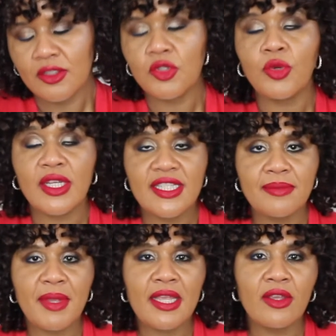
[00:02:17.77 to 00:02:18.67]

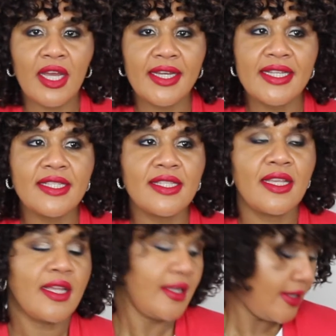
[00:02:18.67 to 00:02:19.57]
Trust me, guys.
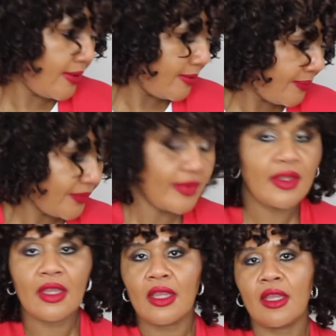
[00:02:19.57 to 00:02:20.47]

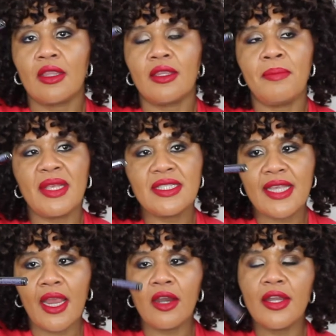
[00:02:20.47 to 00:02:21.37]
The
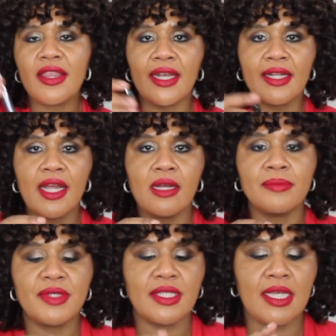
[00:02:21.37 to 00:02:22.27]
mascara that
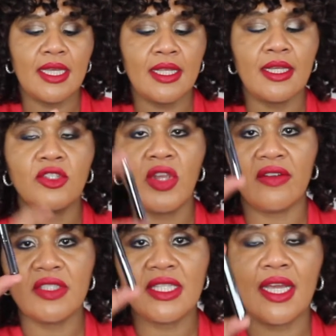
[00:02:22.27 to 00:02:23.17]
comes in
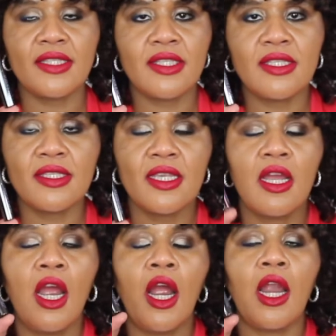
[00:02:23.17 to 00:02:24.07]
travel sizes
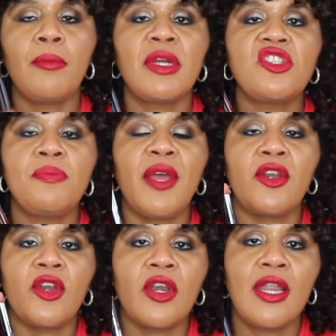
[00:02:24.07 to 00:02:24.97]
are much
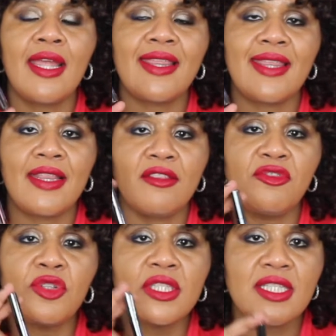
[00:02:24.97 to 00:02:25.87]
better than the
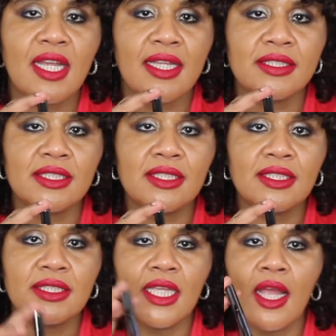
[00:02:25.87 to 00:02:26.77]
full
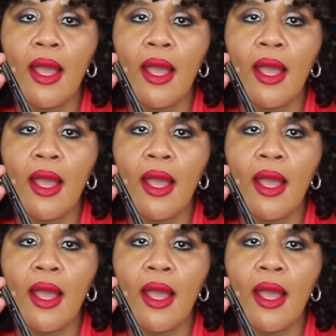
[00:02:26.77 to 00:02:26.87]
sizes.